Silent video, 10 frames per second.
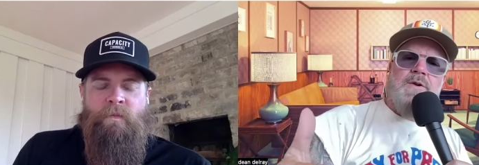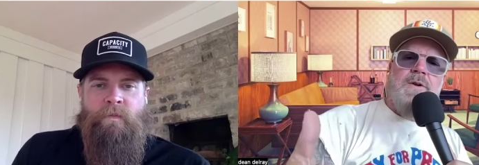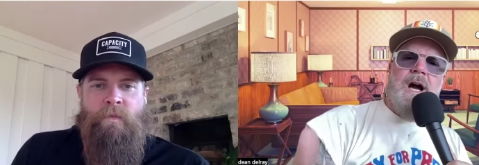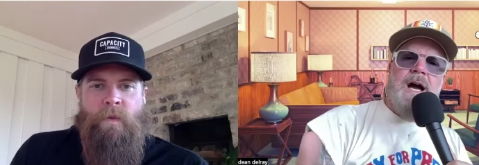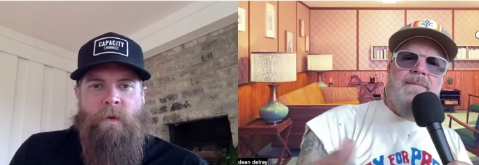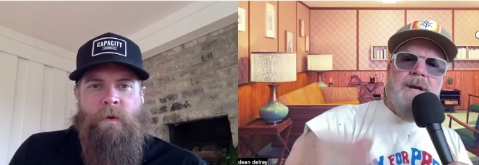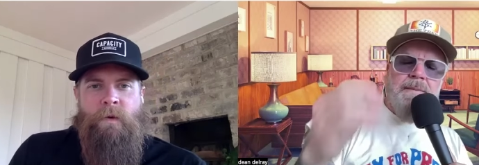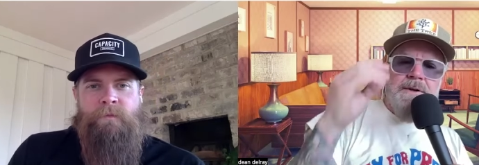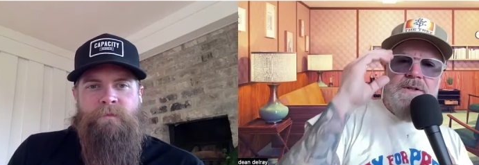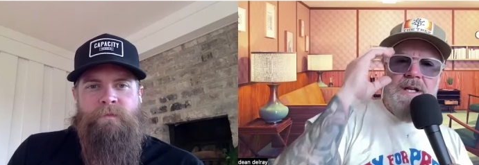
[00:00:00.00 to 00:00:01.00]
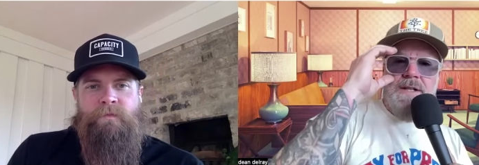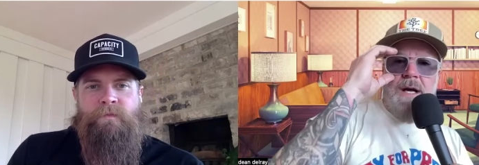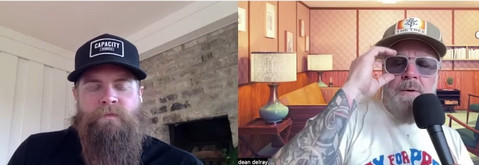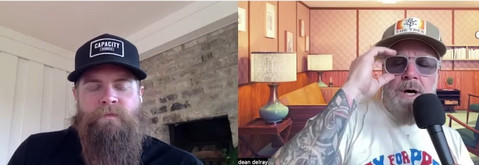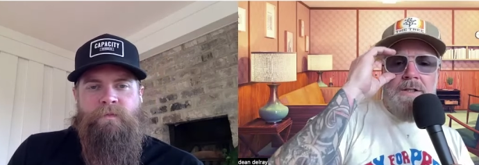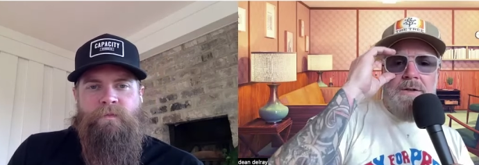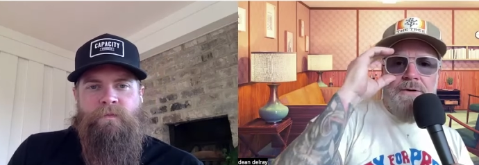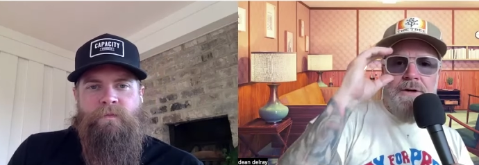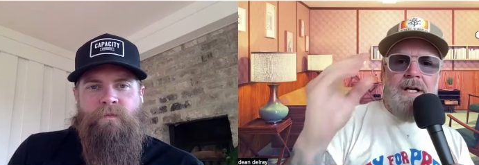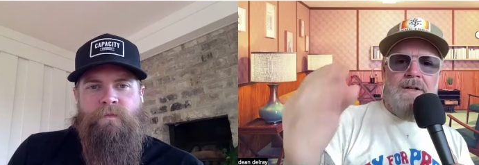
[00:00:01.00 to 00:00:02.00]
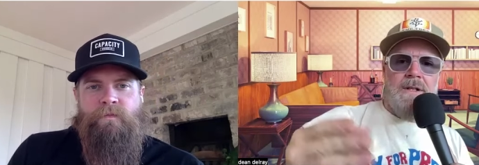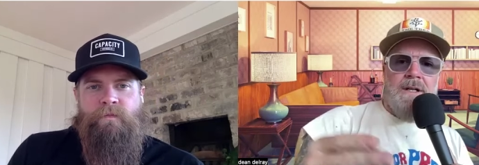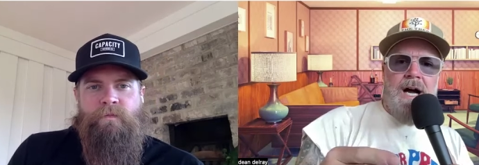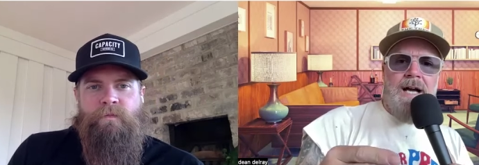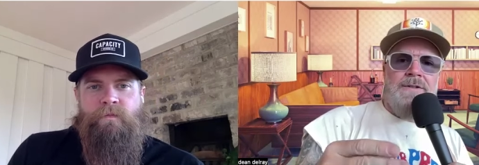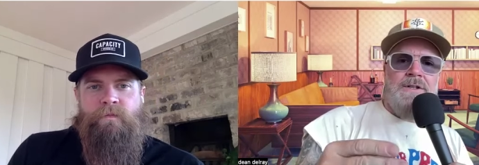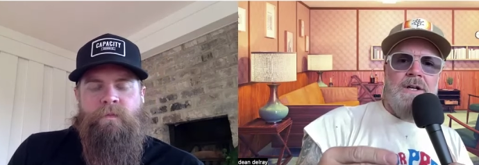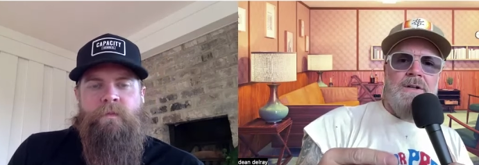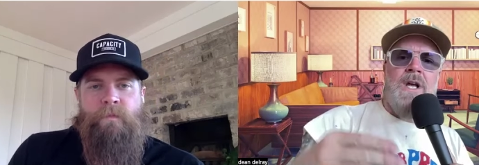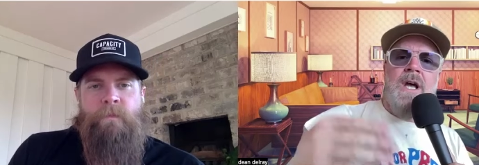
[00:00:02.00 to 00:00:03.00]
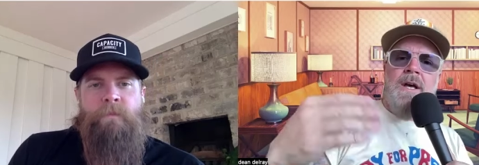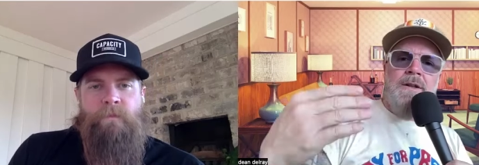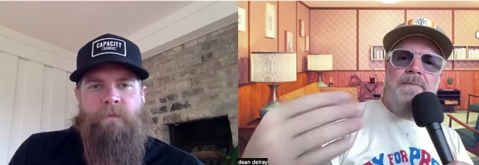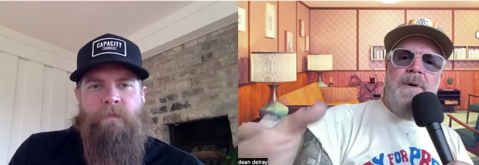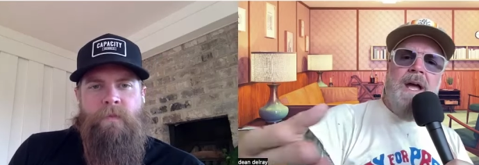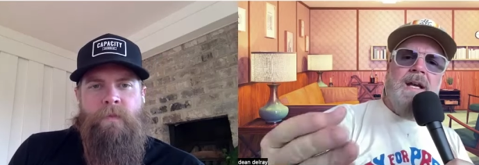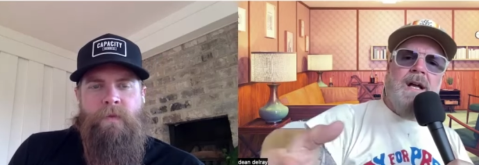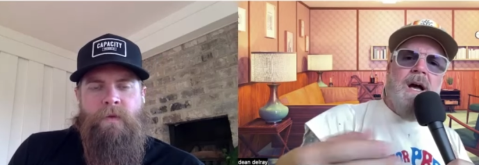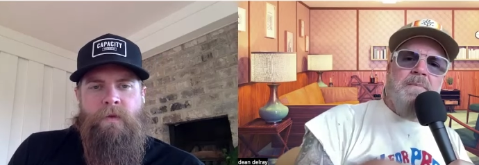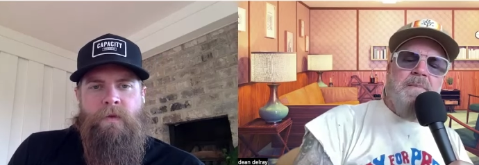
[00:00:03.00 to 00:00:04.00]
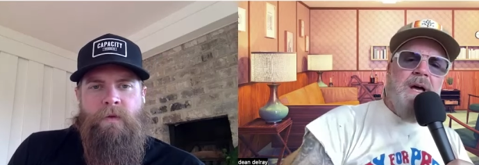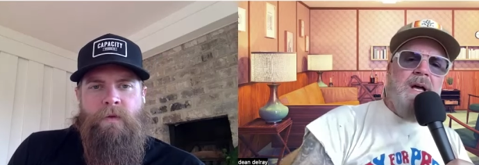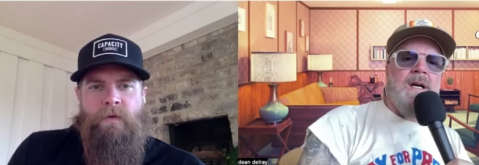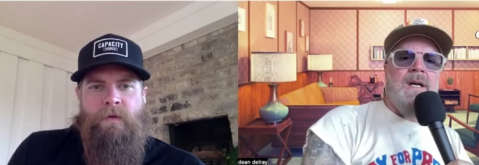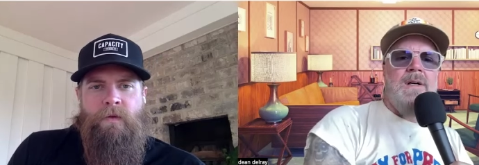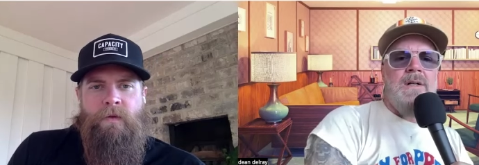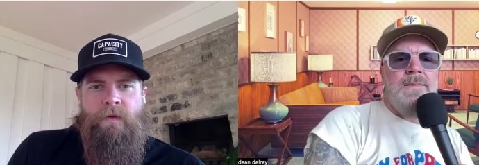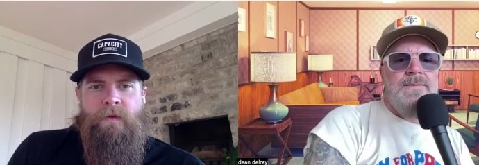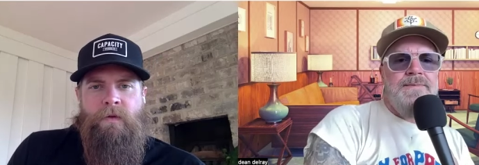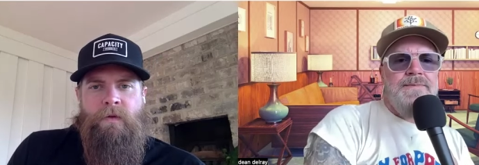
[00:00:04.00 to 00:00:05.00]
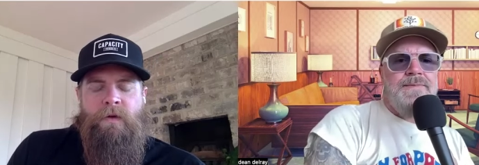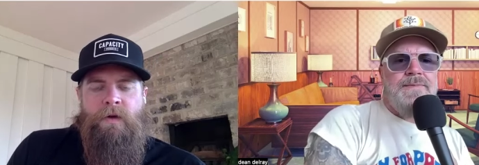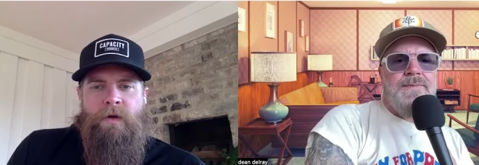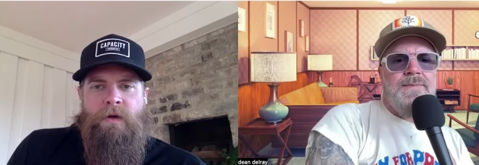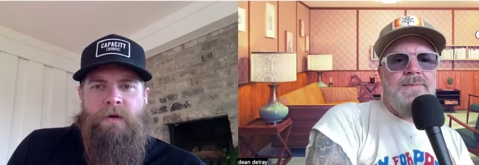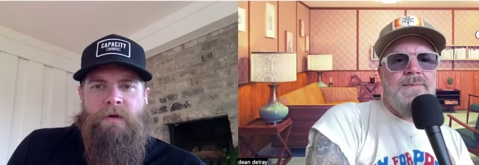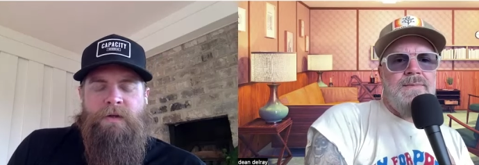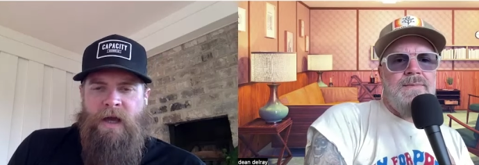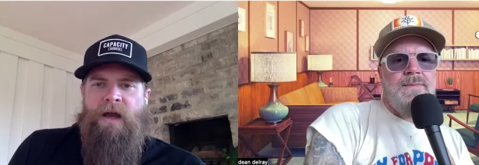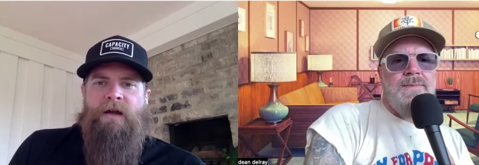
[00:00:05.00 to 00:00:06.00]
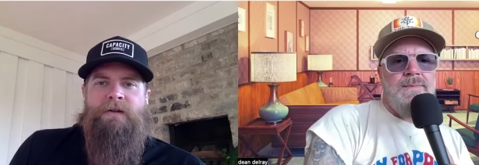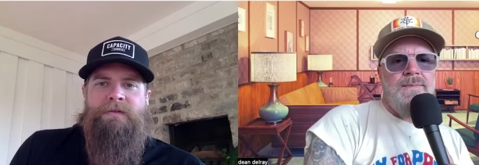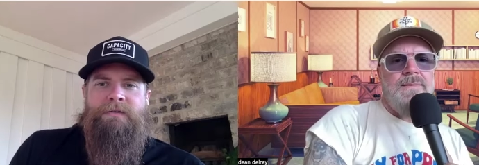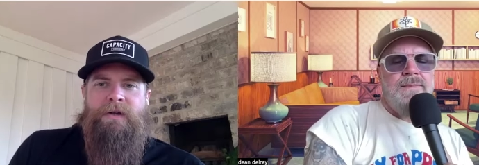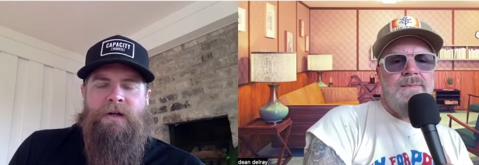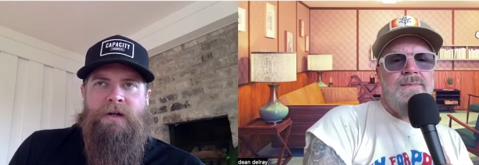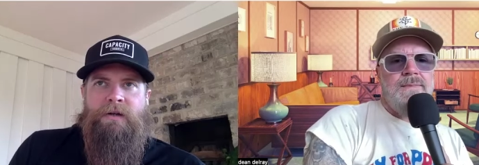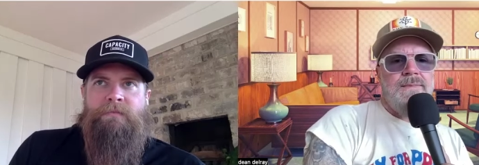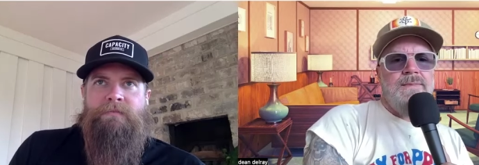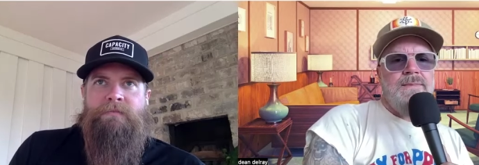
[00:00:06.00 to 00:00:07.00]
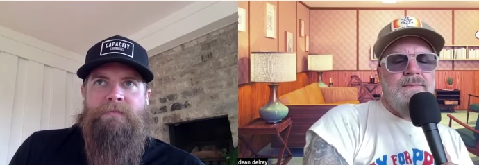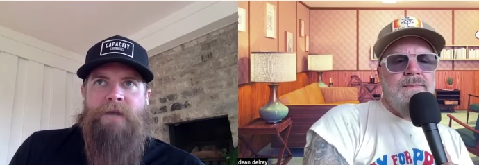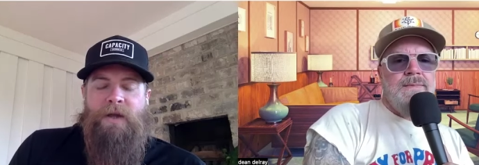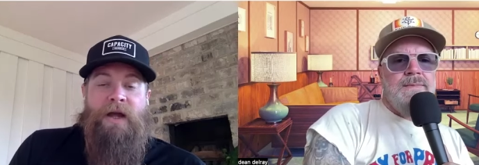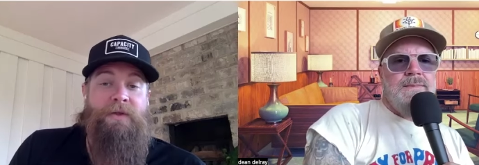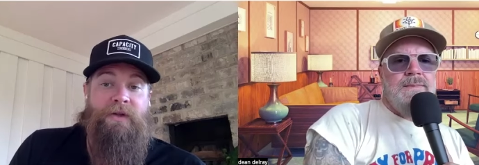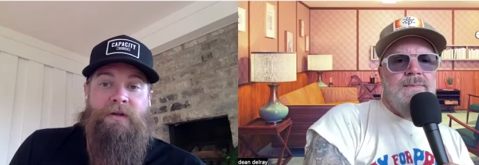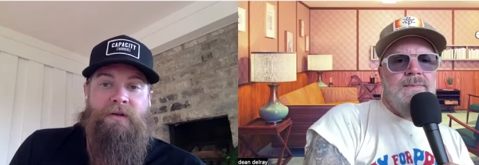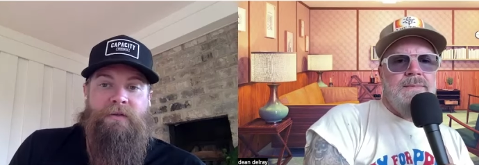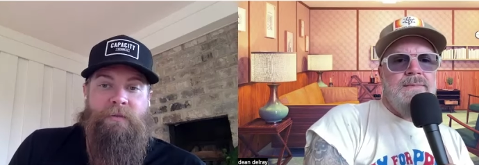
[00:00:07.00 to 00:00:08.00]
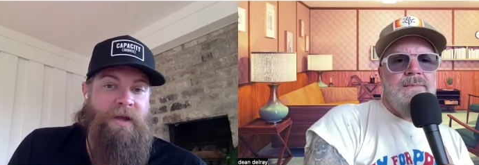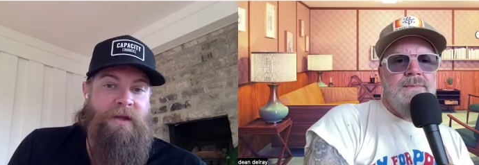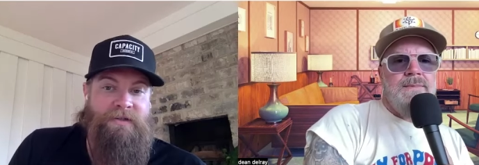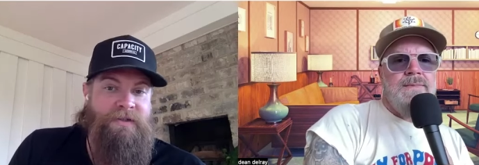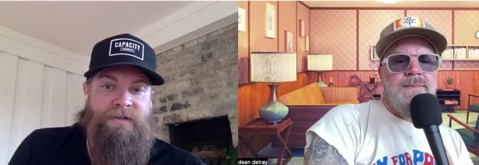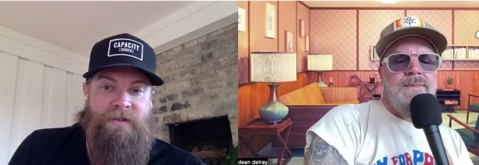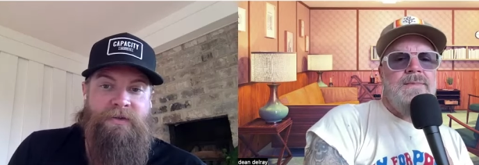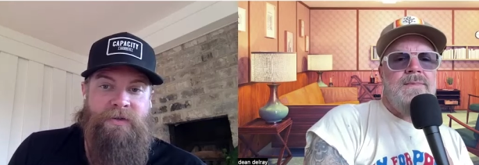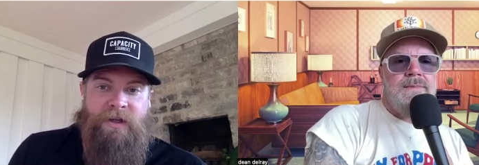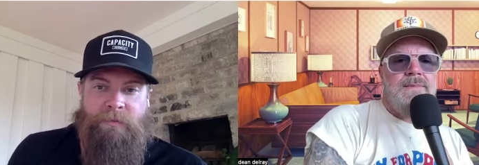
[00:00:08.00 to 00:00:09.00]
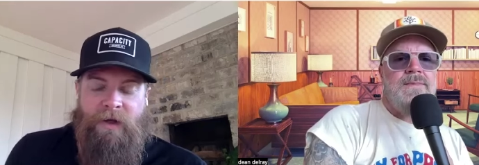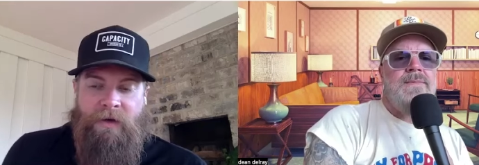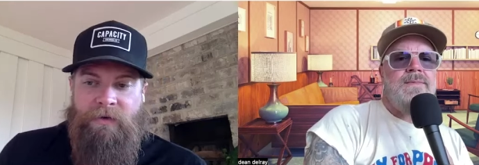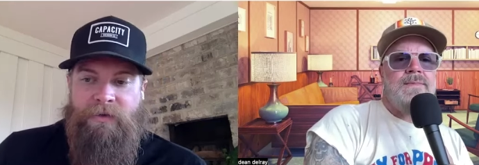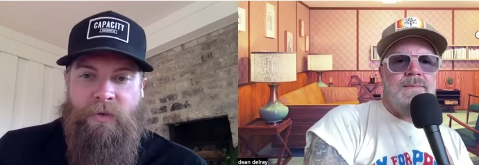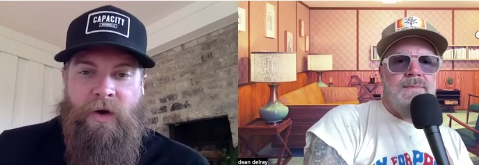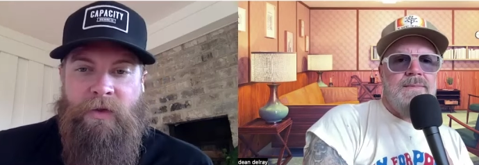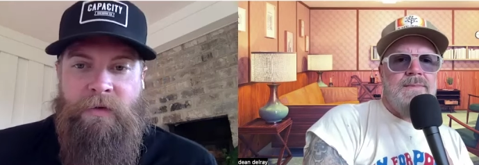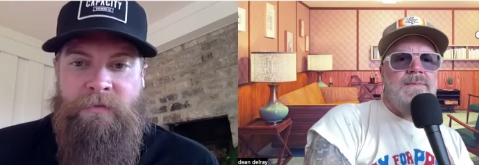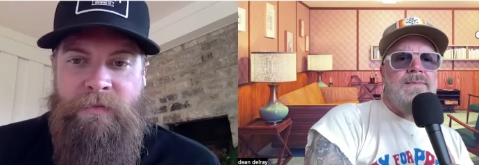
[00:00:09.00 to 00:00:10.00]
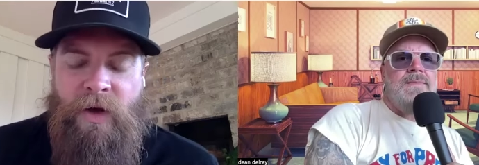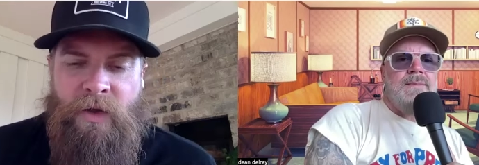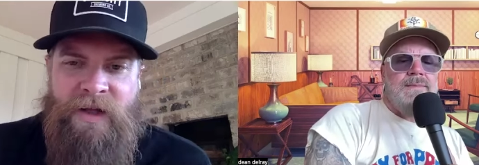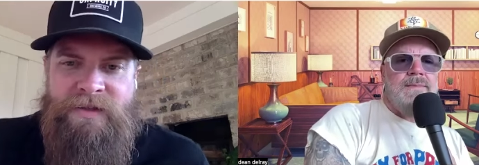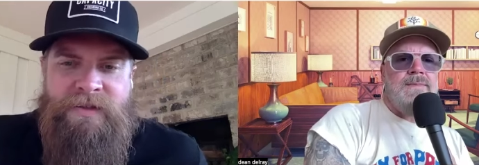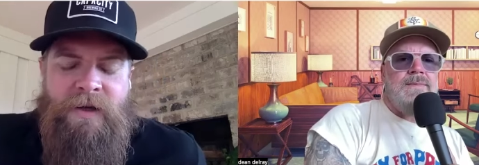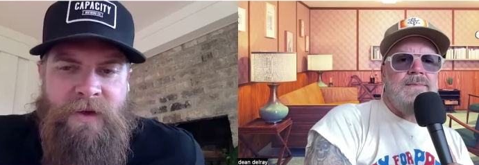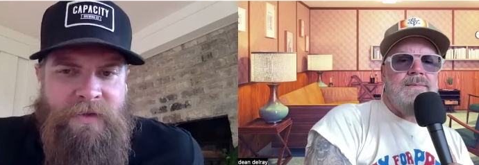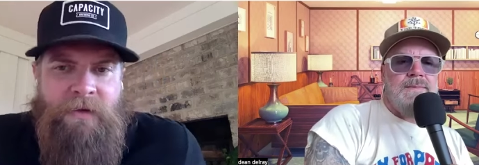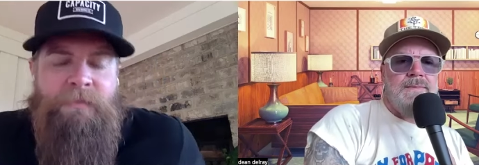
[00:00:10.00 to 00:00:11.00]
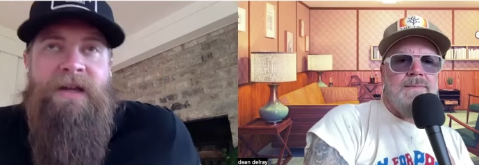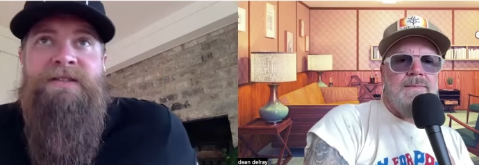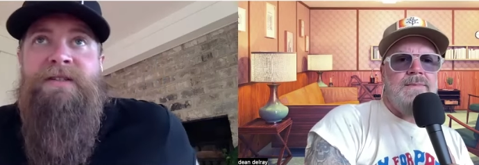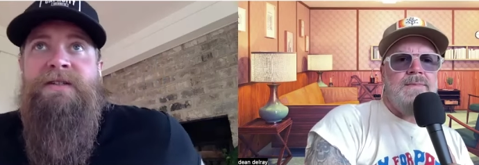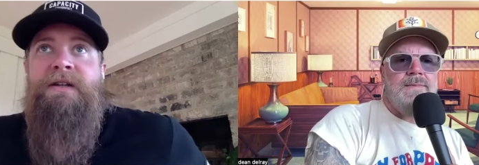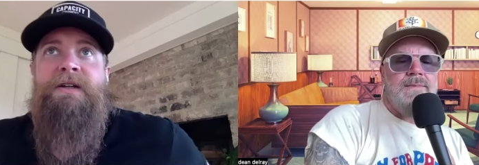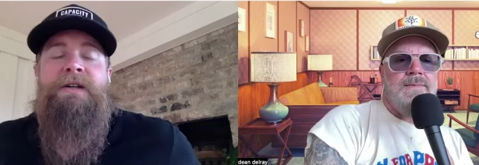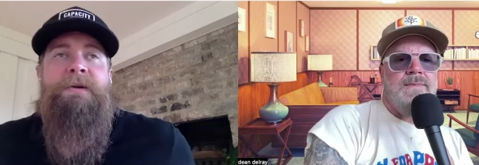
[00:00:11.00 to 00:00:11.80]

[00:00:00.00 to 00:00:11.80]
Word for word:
Speaker 1: you got members as i watched videos and live shows the band got better
Speaker 2: yeah um, I, I, think the band has continued to get better through all the all that stuff i think it makes us